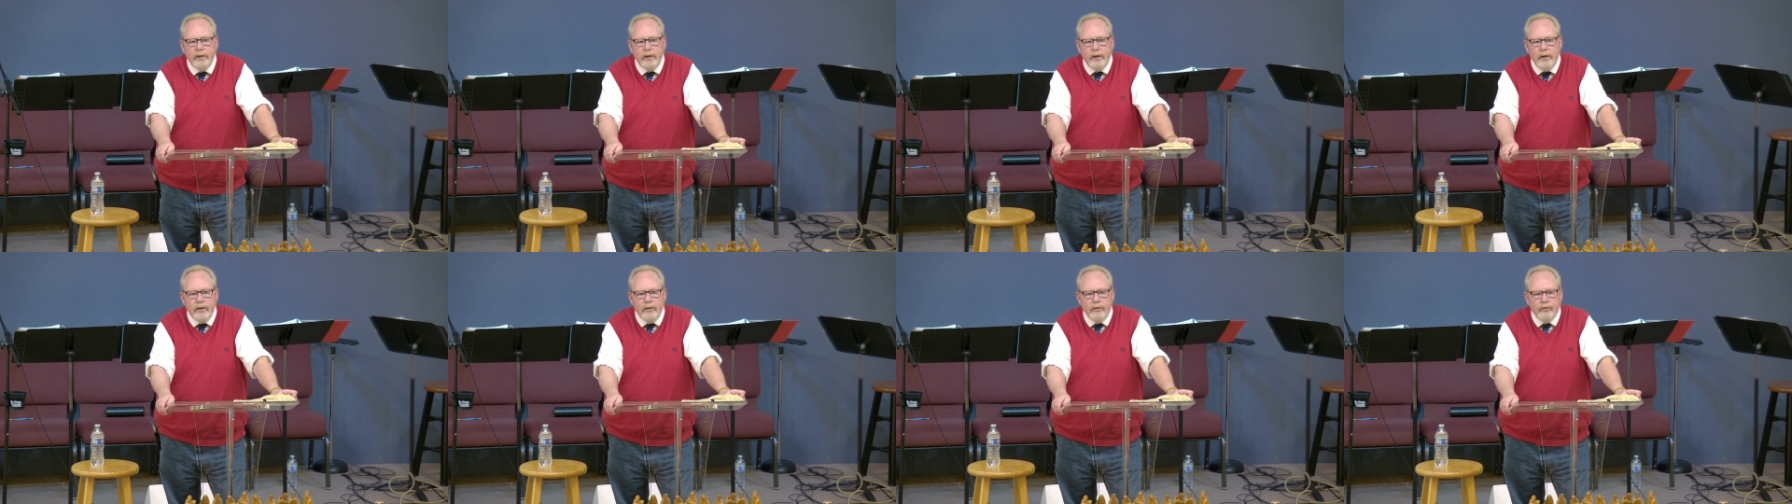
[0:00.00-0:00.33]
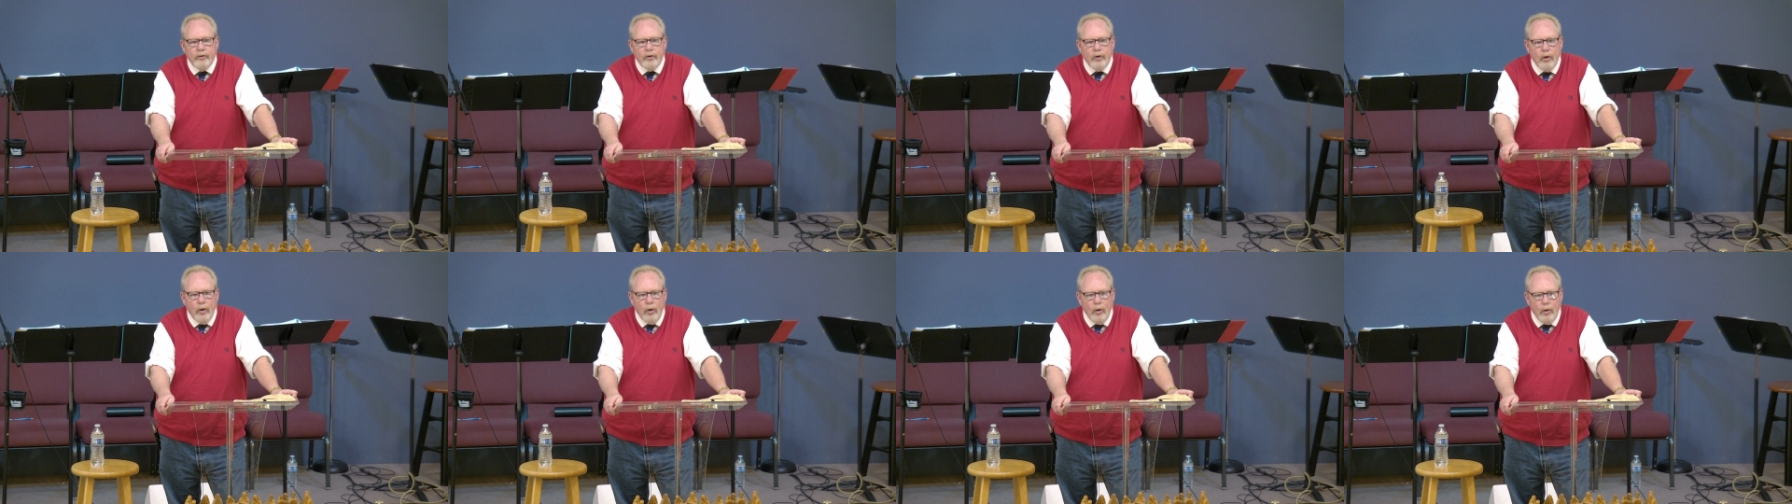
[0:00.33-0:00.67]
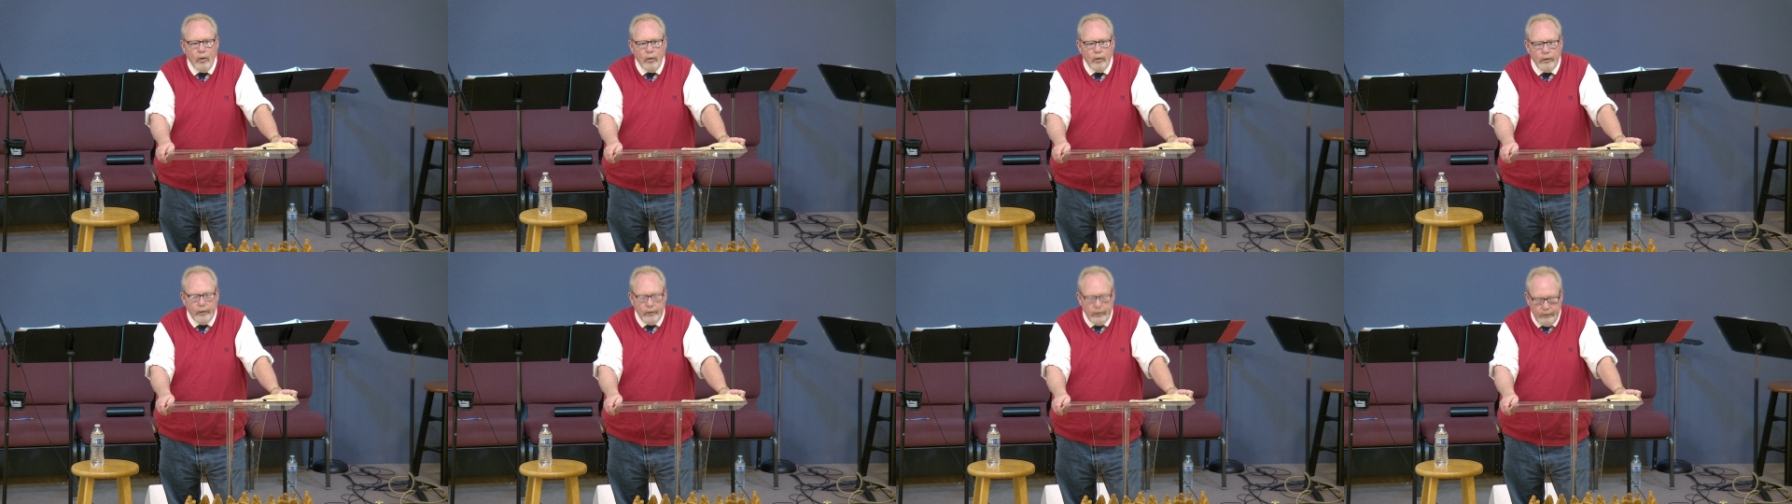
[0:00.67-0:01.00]
He has
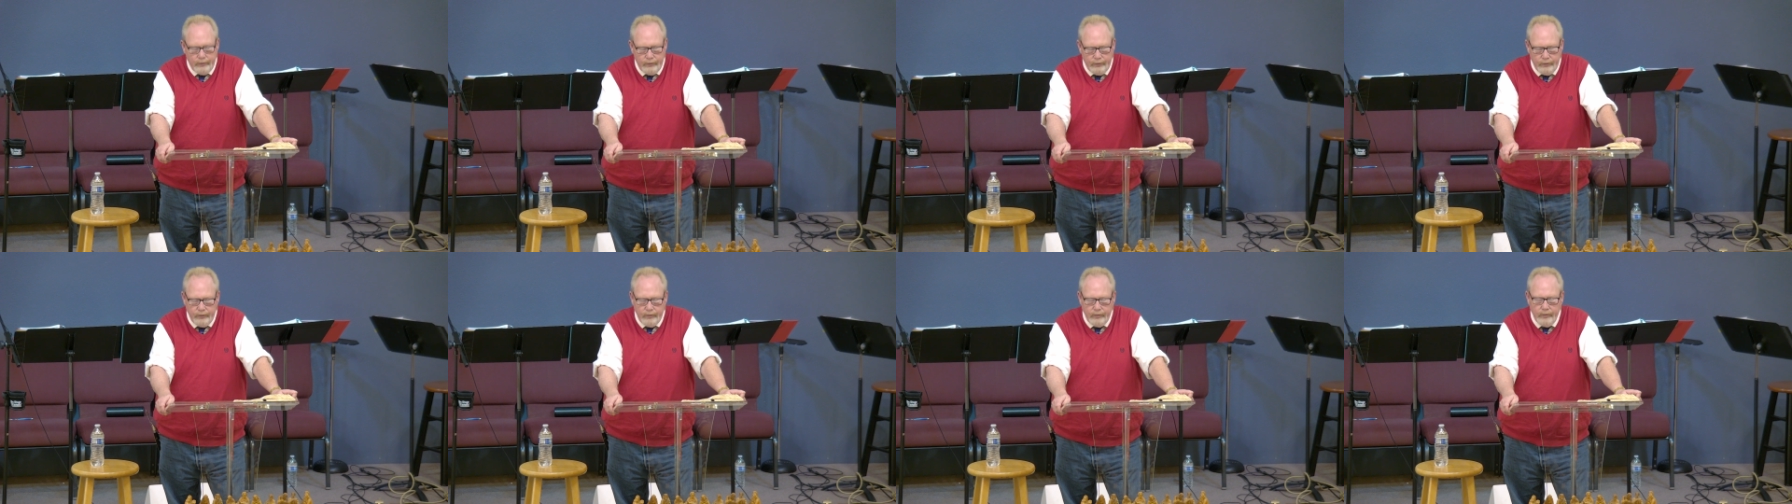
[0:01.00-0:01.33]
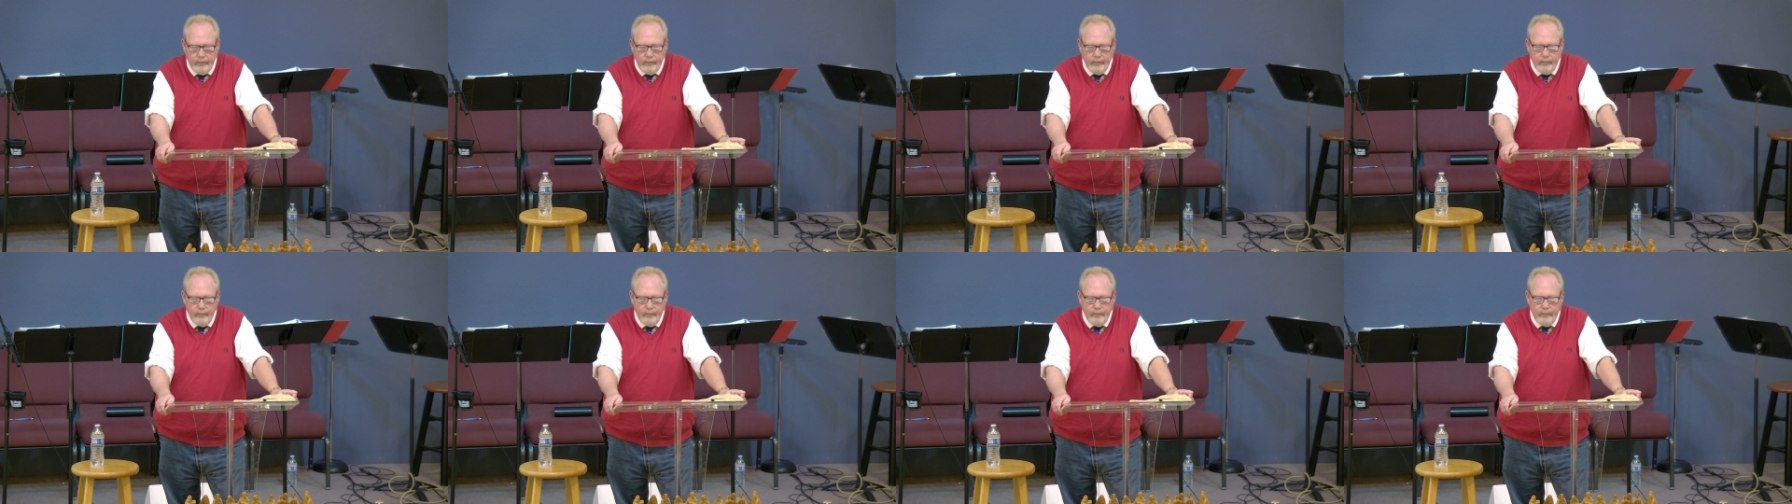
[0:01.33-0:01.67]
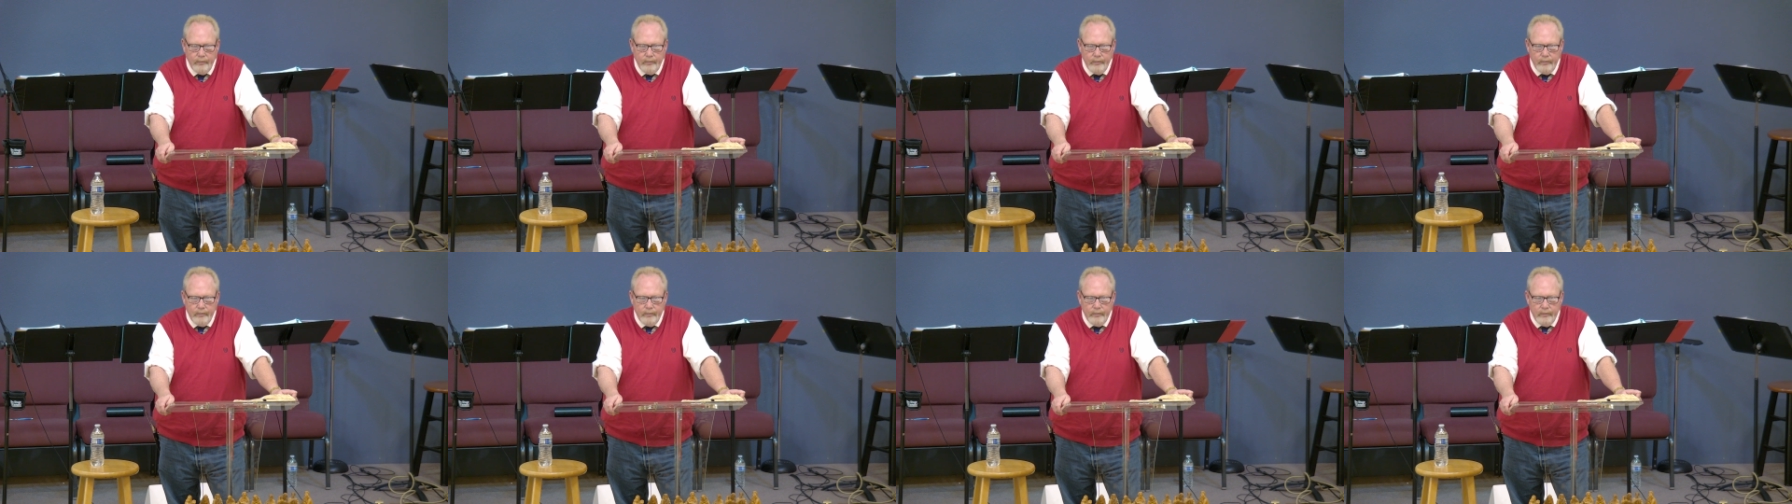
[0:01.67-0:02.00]
called us,
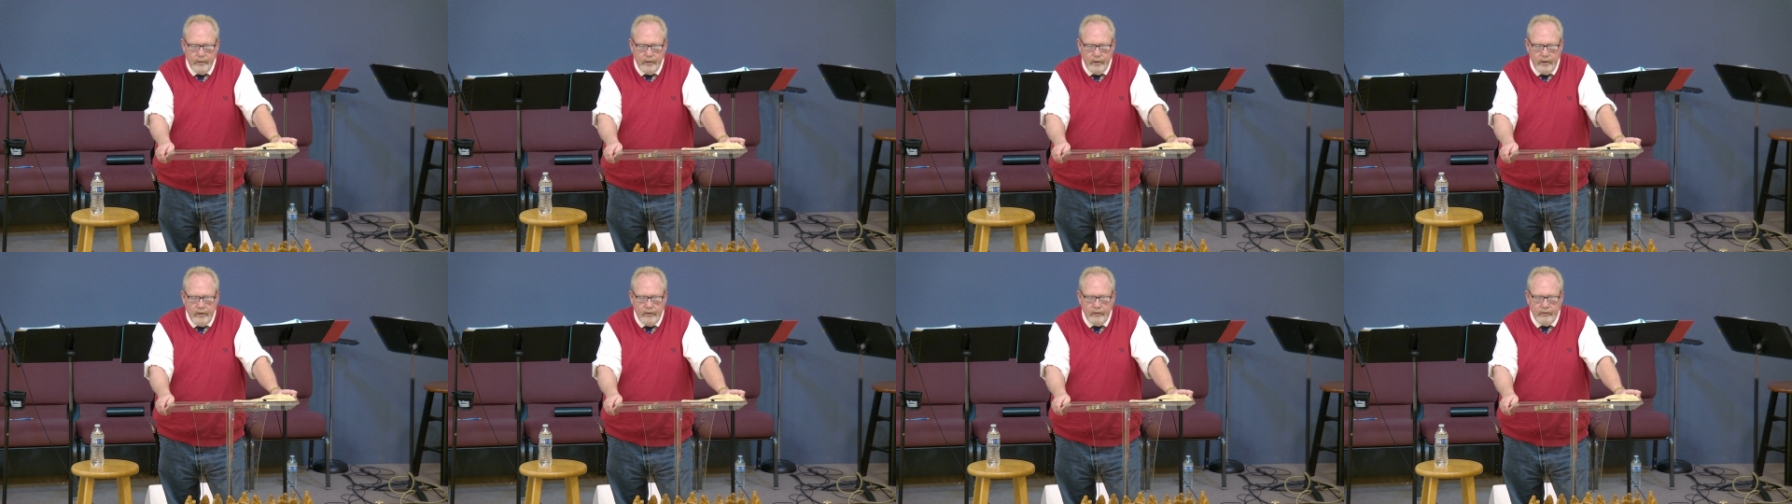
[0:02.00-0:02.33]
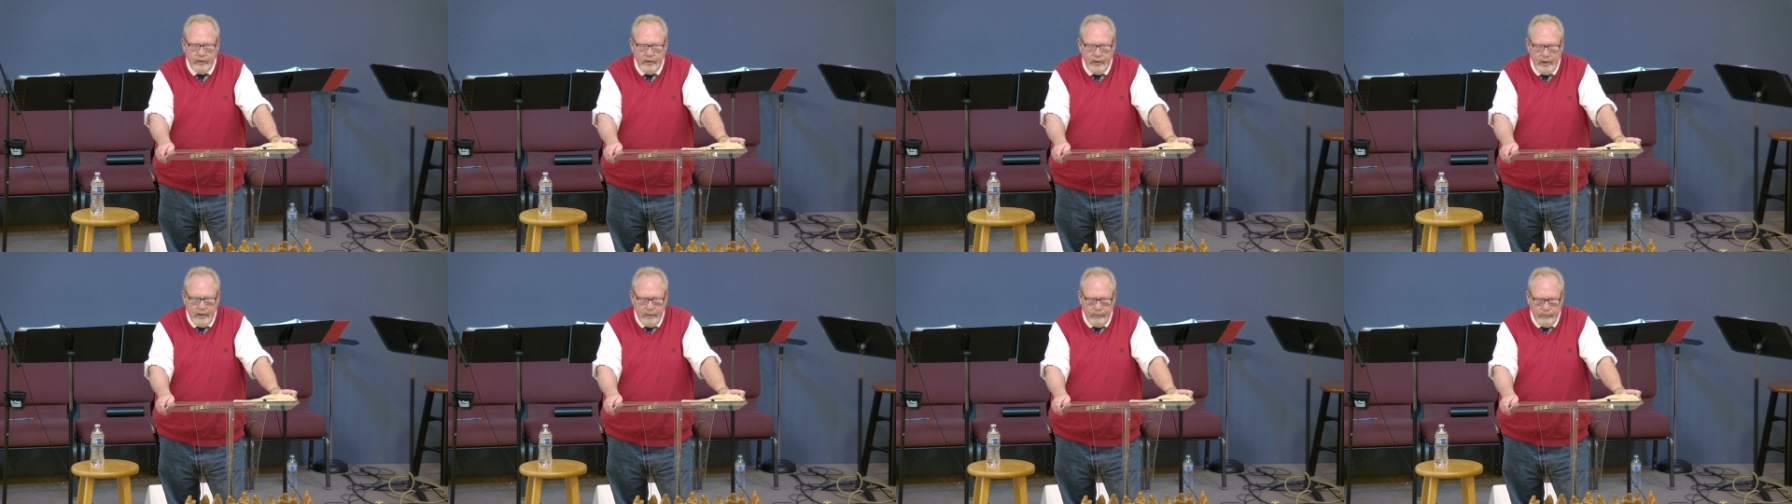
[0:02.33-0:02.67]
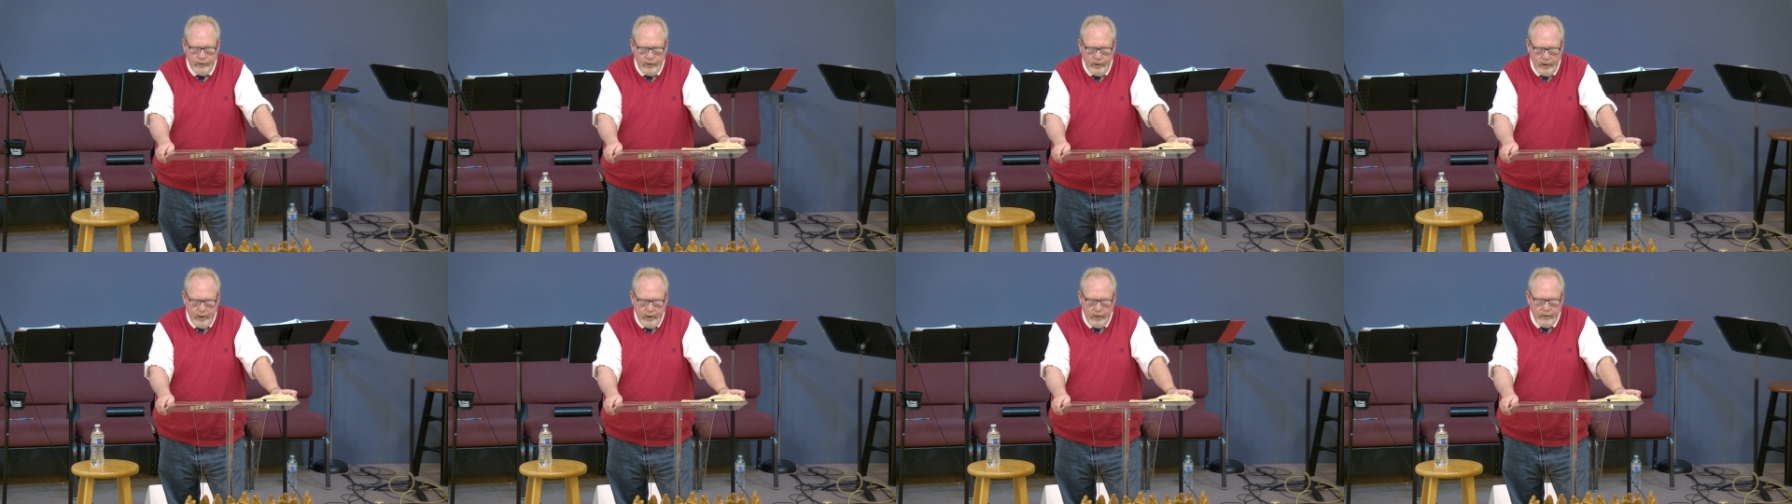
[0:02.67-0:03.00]
He has
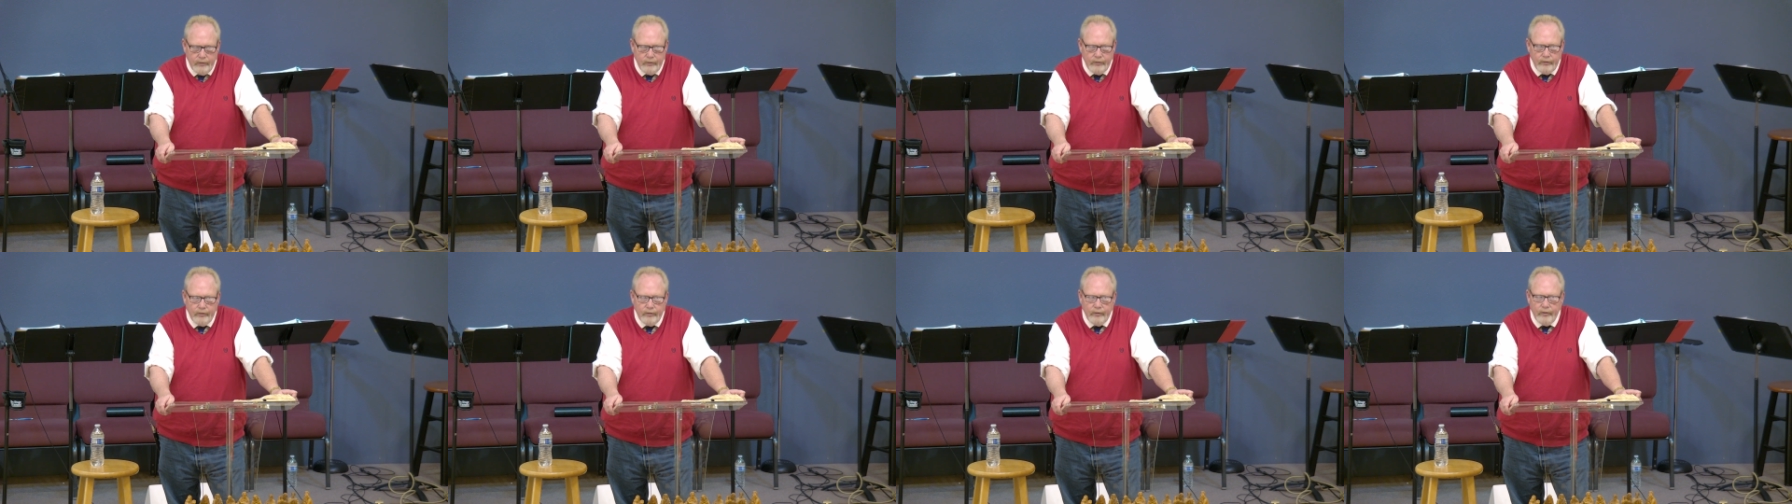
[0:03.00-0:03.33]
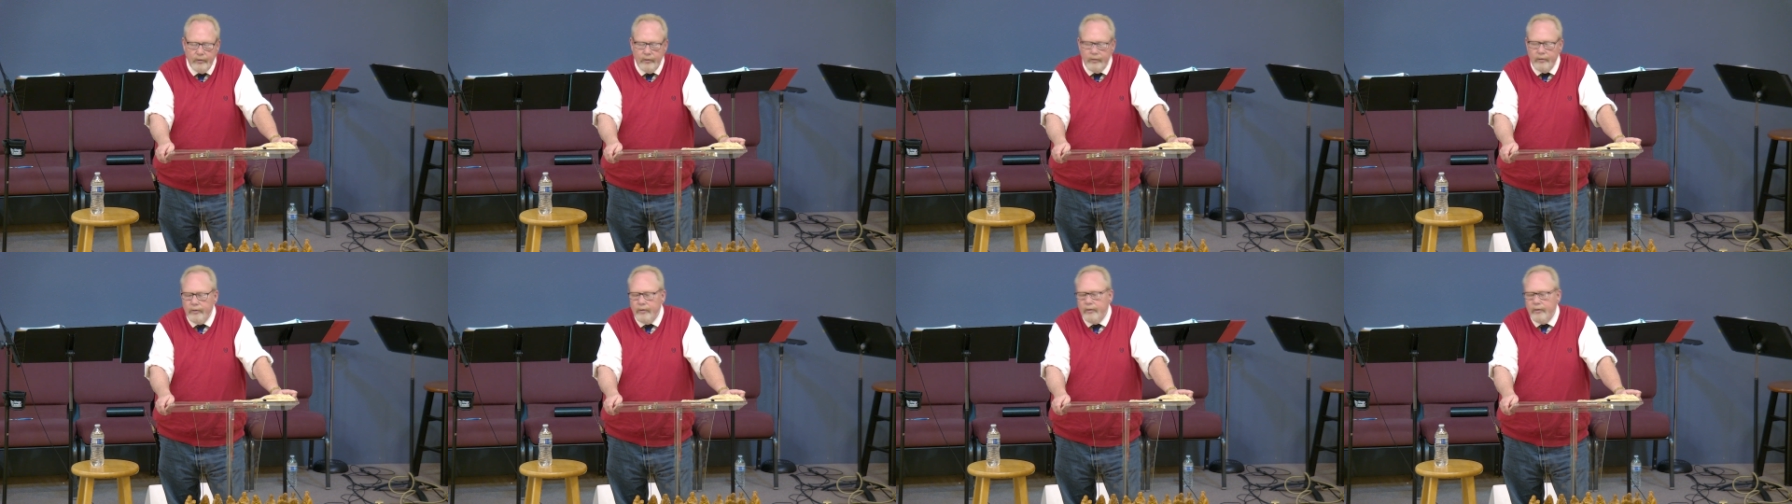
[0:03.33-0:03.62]
gifted us